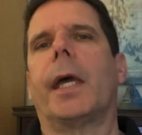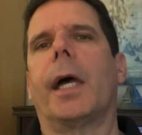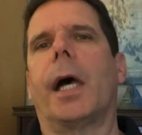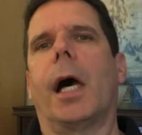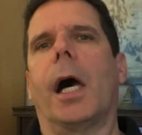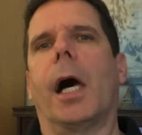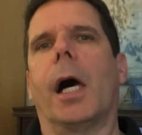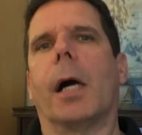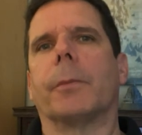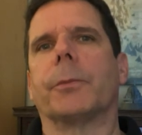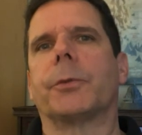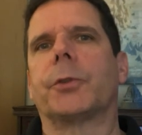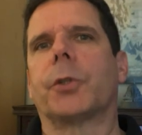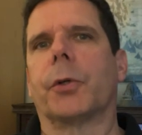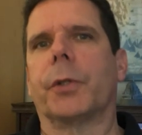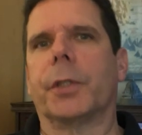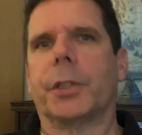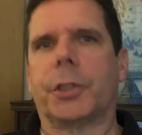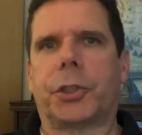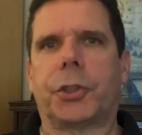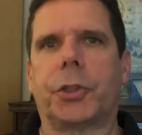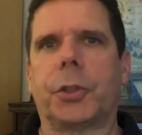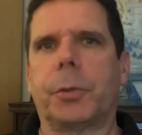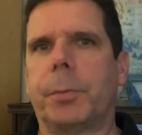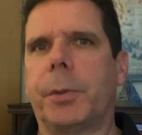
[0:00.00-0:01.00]
Um, so it
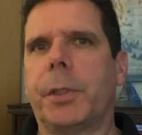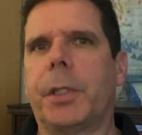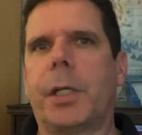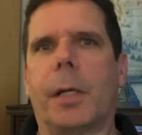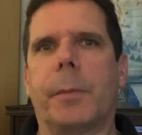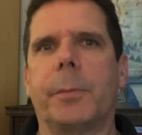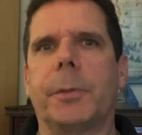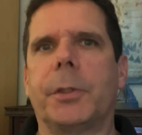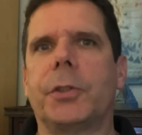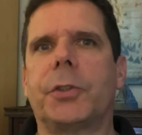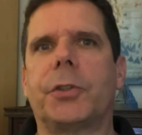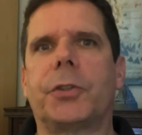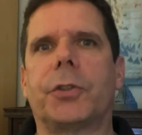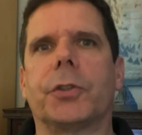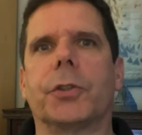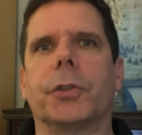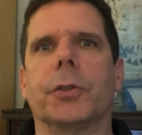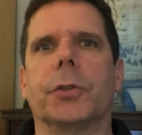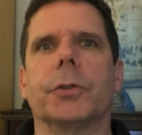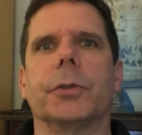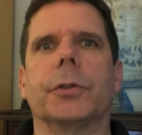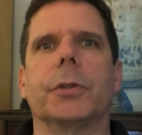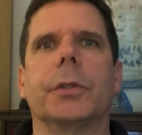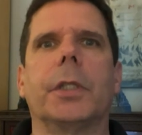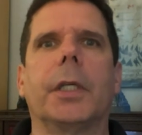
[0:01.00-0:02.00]
should be coming
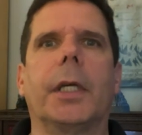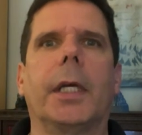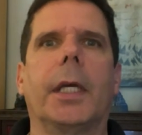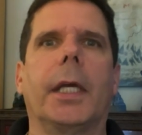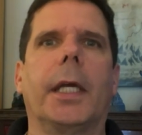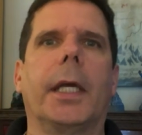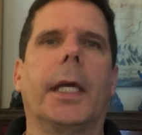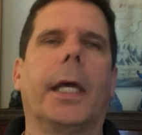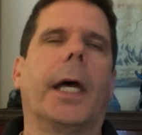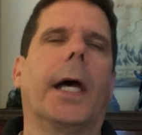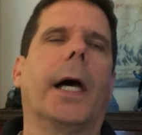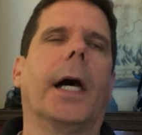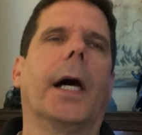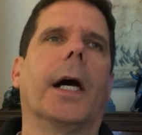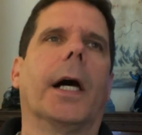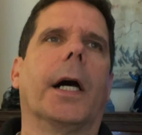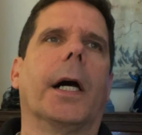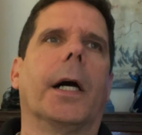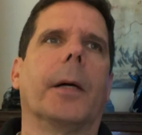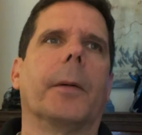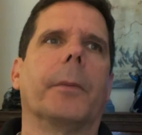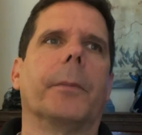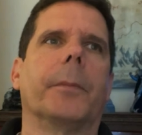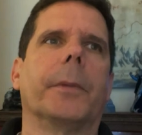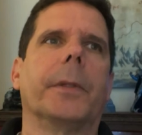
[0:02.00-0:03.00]
soon.
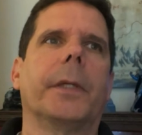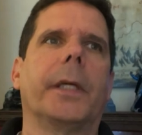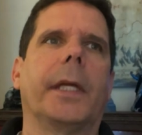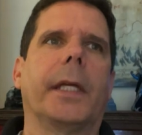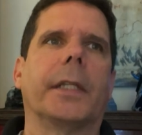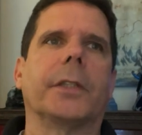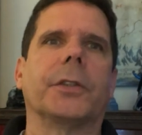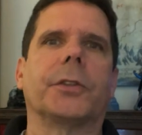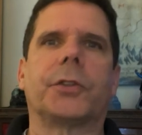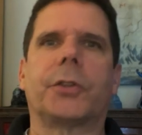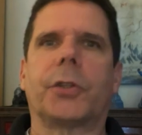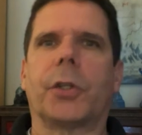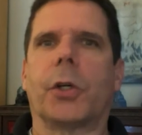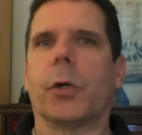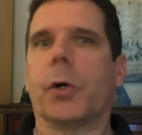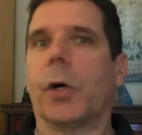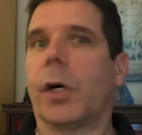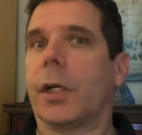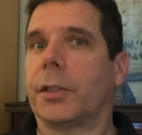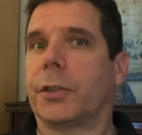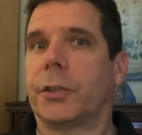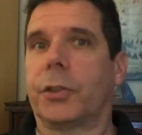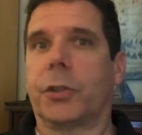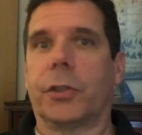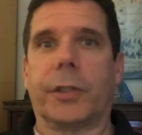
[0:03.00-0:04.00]
Um, and so
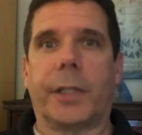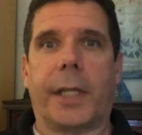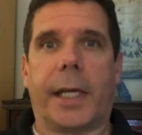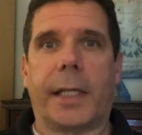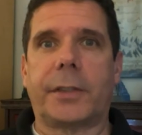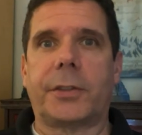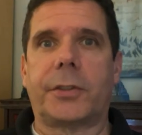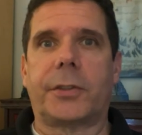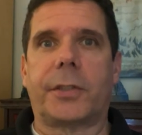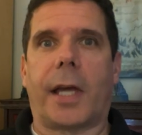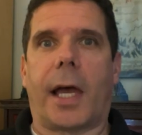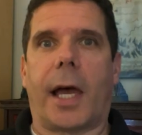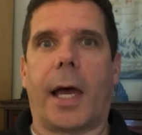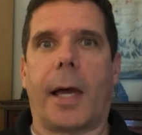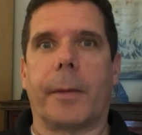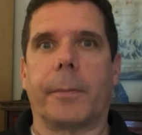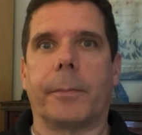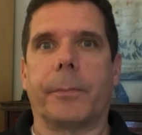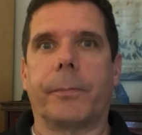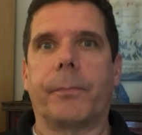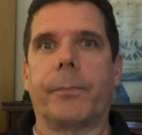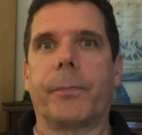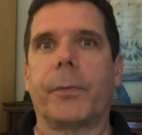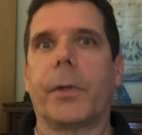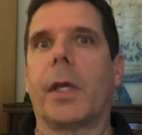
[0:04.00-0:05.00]
until next
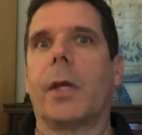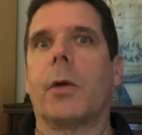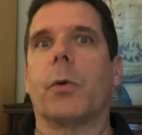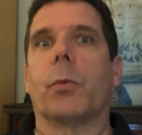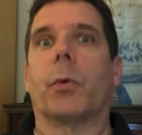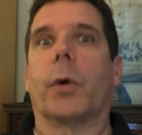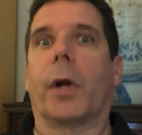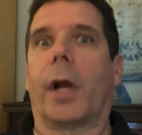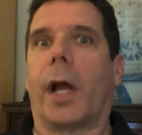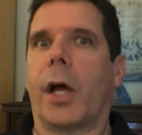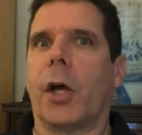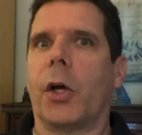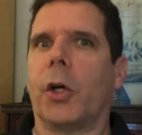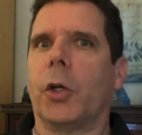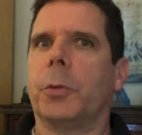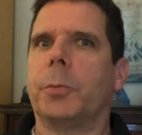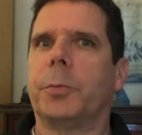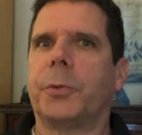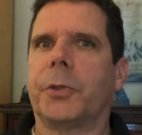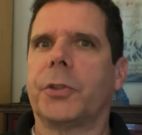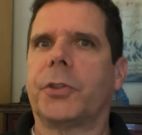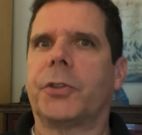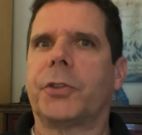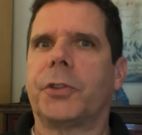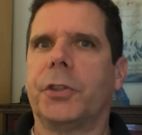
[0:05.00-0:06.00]
time, where I hope
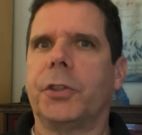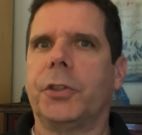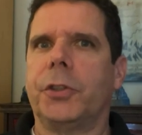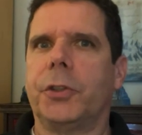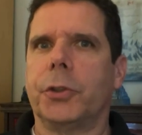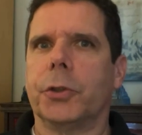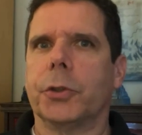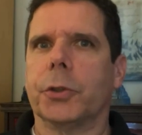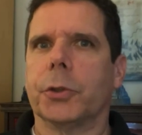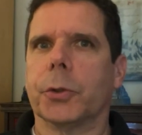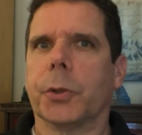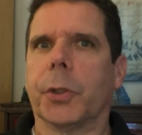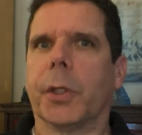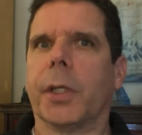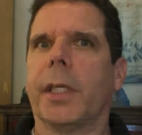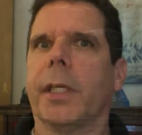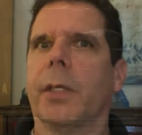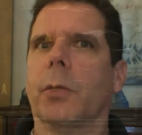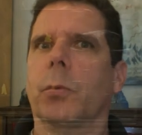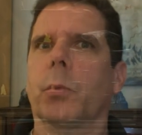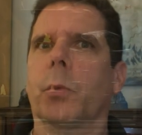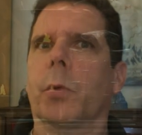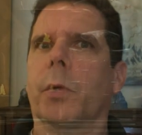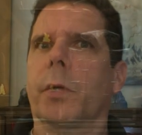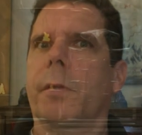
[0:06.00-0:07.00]
to see you
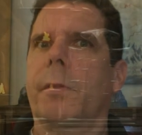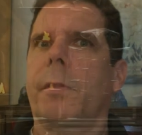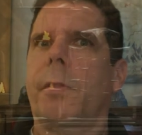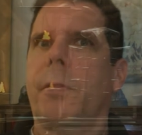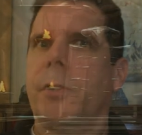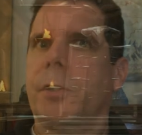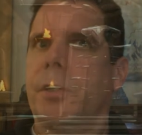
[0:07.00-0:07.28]
in one of the